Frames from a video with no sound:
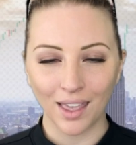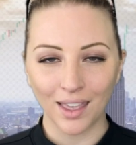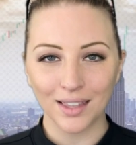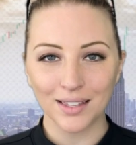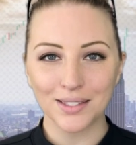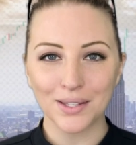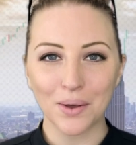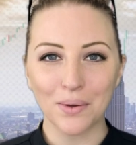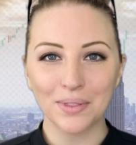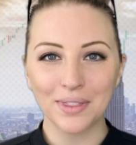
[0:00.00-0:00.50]

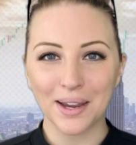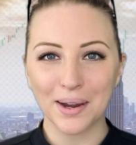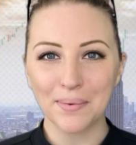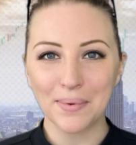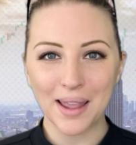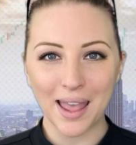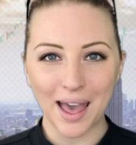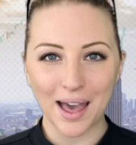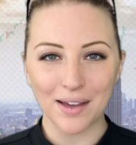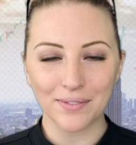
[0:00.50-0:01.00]
So there
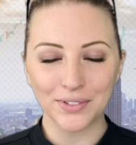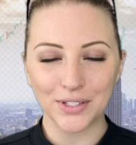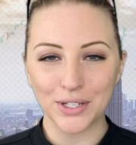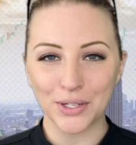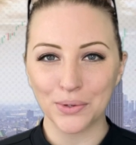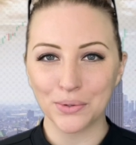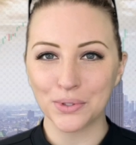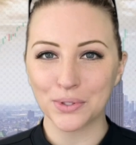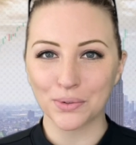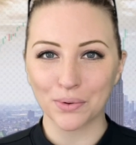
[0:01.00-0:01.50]
we have
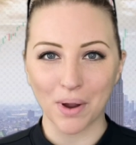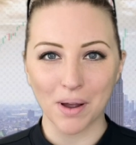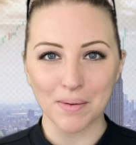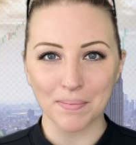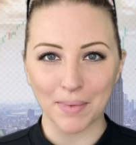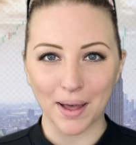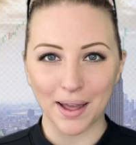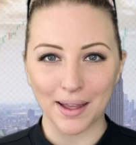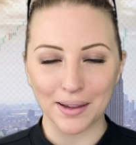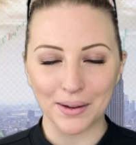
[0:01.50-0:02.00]
two strong
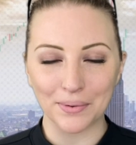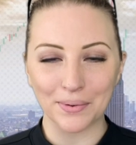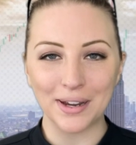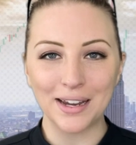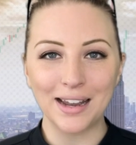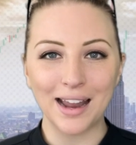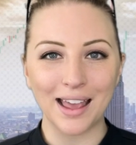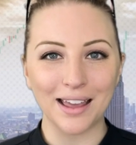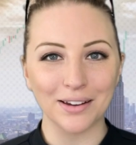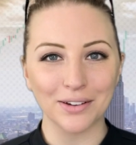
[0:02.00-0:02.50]
buy
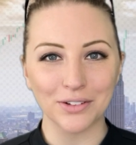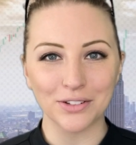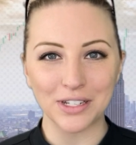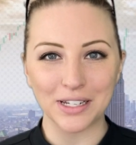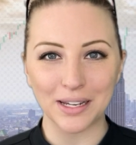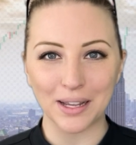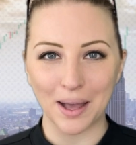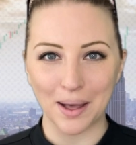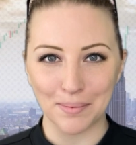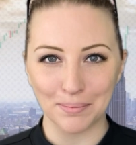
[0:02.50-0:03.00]
green
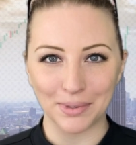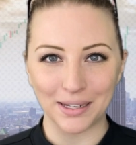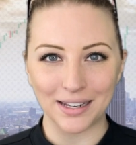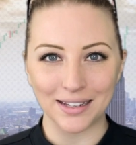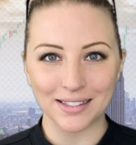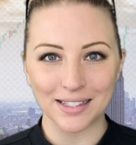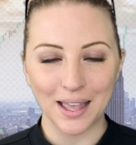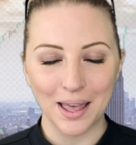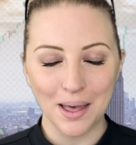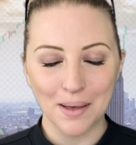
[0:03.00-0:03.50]
energy
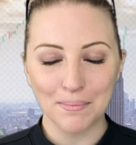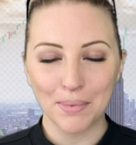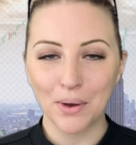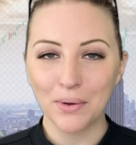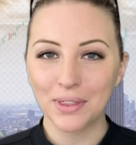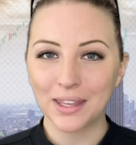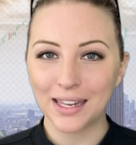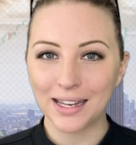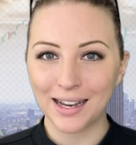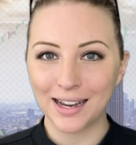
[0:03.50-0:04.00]
companies,
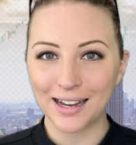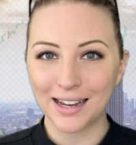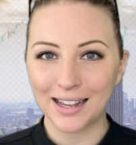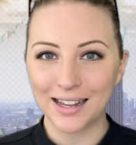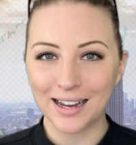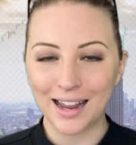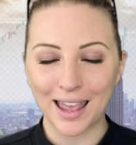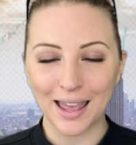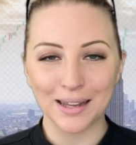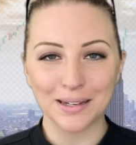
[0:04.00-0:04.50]
both
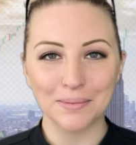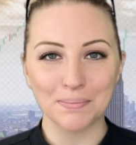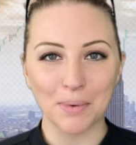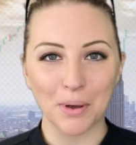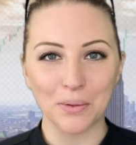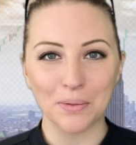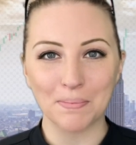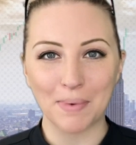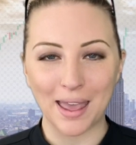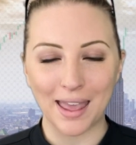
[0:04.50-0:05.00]
Canadian and
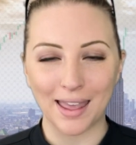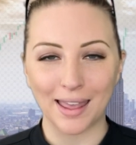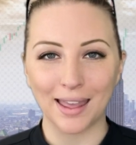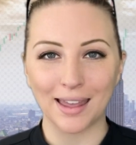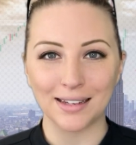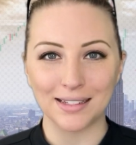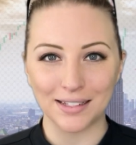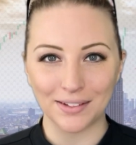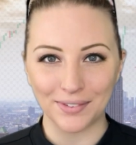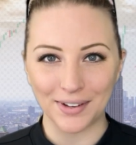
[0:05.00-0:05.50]
both paying
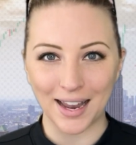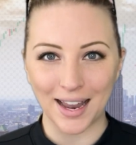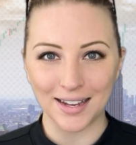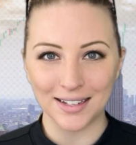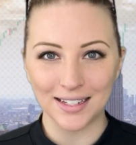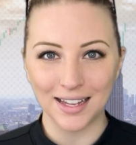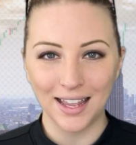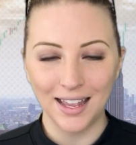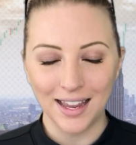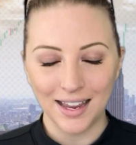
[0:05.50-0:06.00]
a
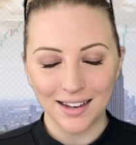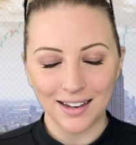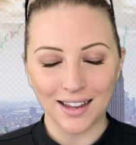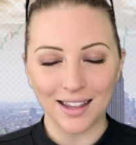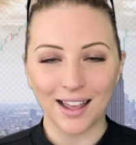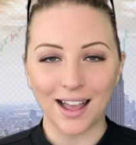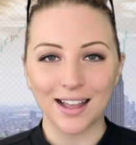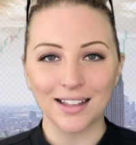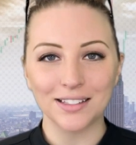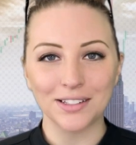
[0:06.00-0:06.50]
dividend. Now
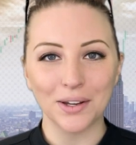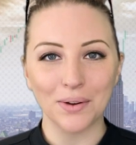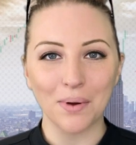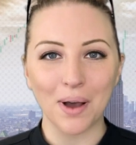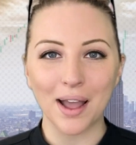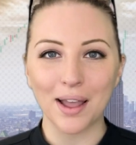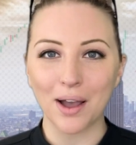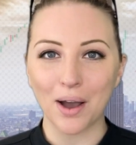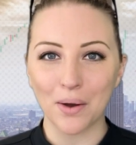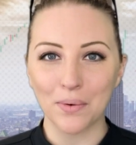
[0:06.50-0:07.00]
you guys know
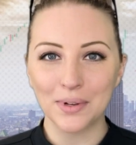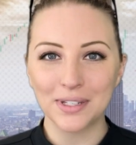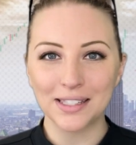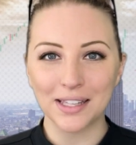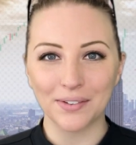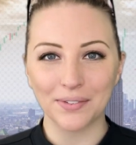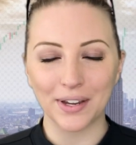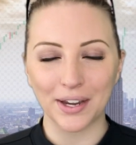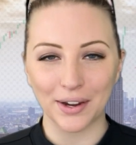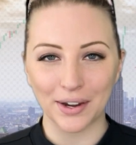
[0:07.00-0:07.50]
I always
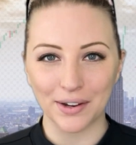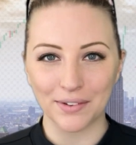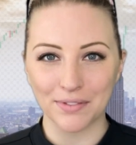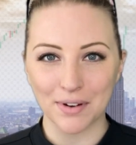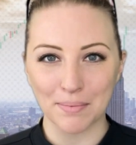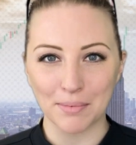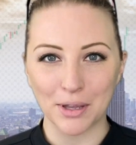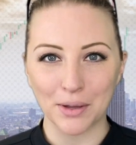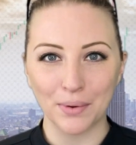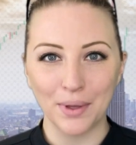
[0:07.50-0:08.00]
love hearing
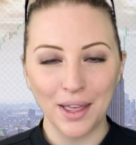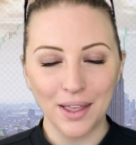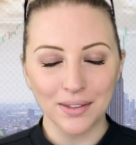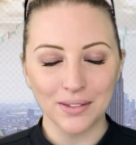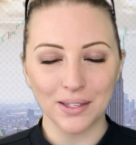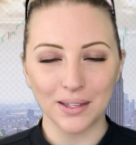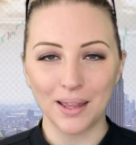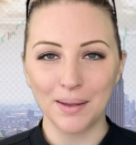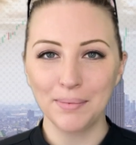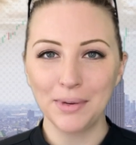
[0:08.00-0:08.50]
from you,
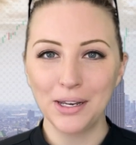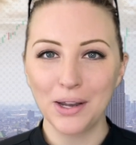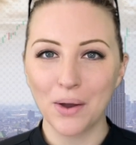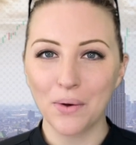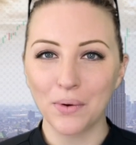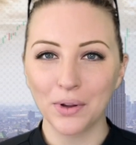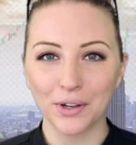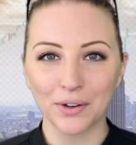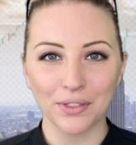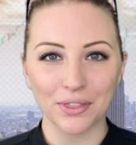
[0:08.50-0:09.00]
so let me
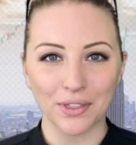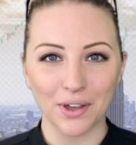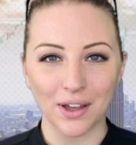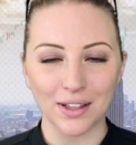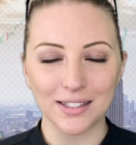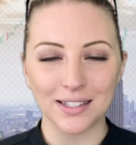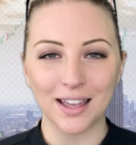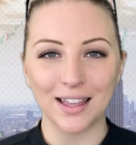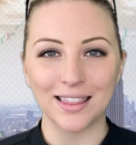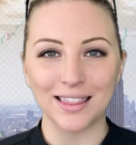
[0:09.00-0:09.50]
know what your
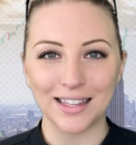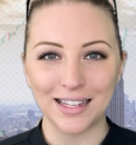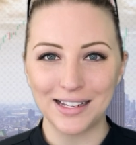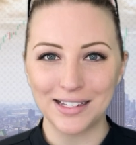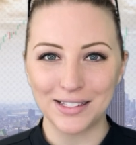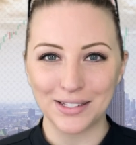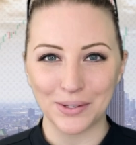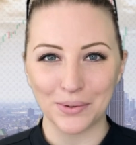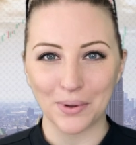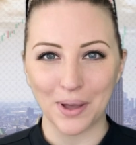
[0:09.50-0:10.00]
thoughts on
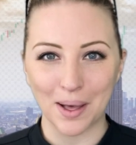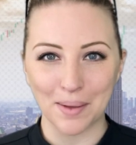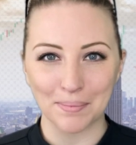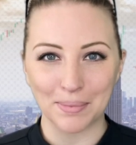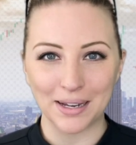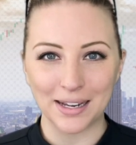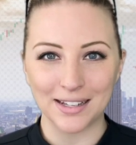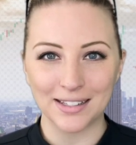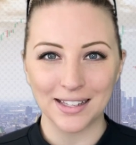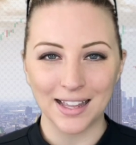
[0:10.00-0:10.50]
these two
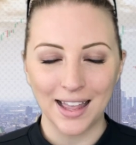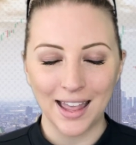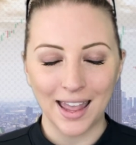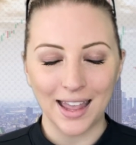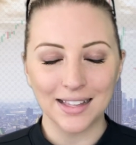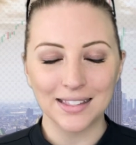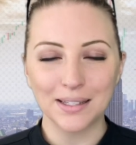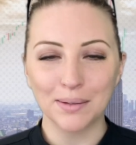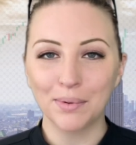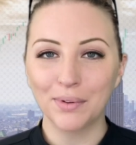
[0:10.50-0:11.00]
companies
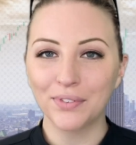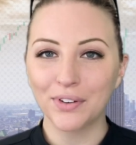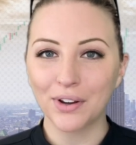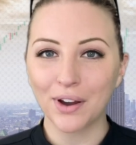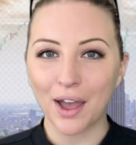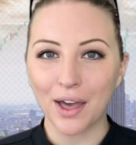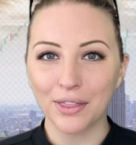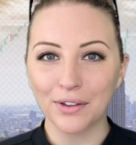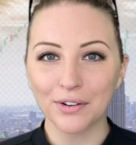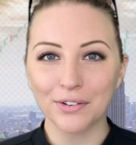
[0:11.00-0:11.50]
and some of
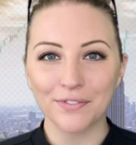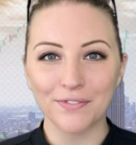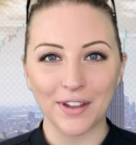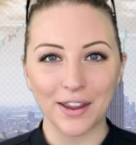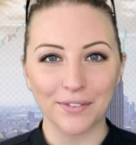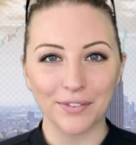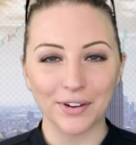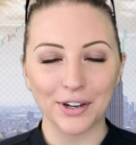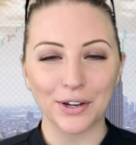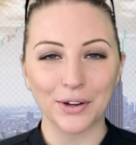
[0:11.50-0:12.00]
your other
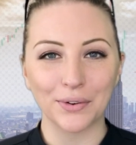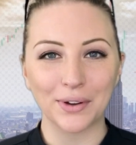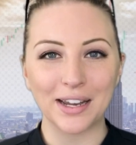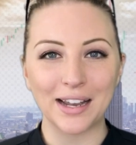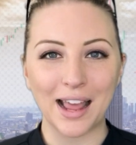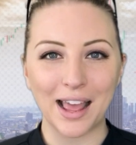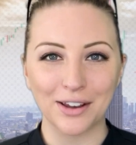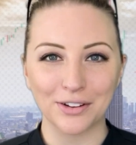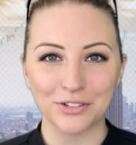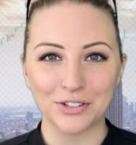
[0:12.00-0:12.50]
favorite green
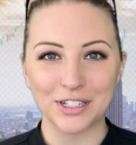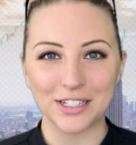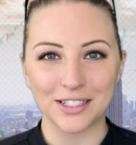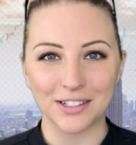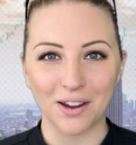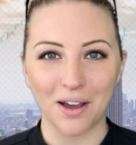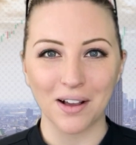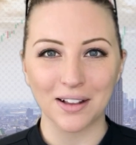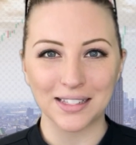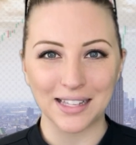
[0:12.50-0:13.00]
energy
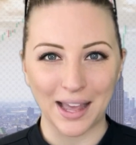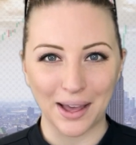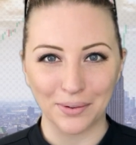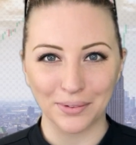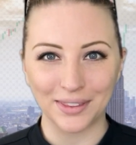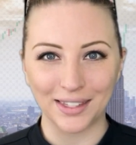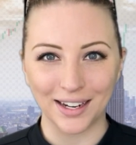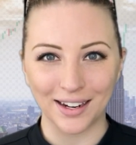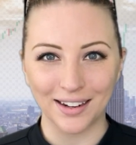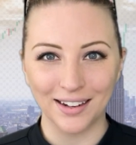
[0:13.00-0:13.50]
stocks
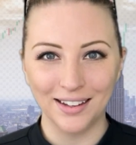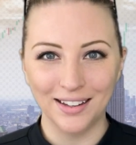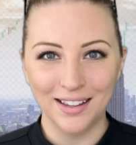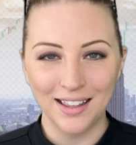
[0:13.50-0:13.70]
out there.